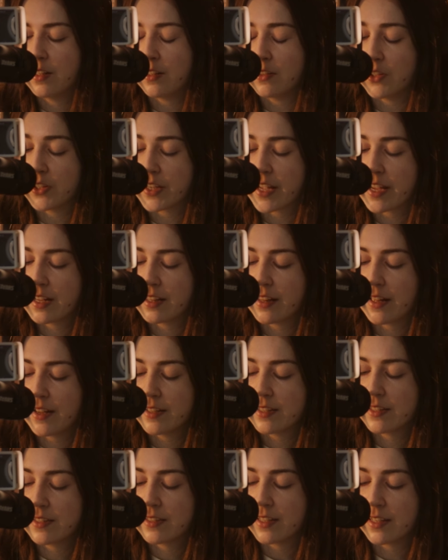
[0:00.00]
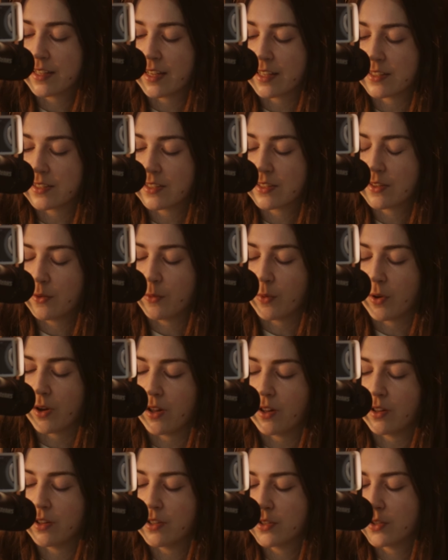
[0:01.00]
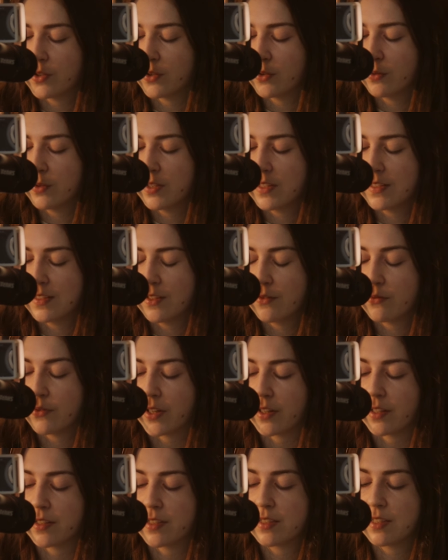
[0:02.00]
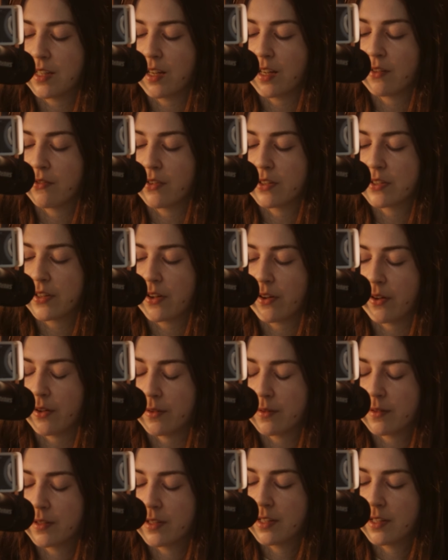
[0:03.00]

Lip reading: "Looking glass against the wall, who is the fairest of us all?"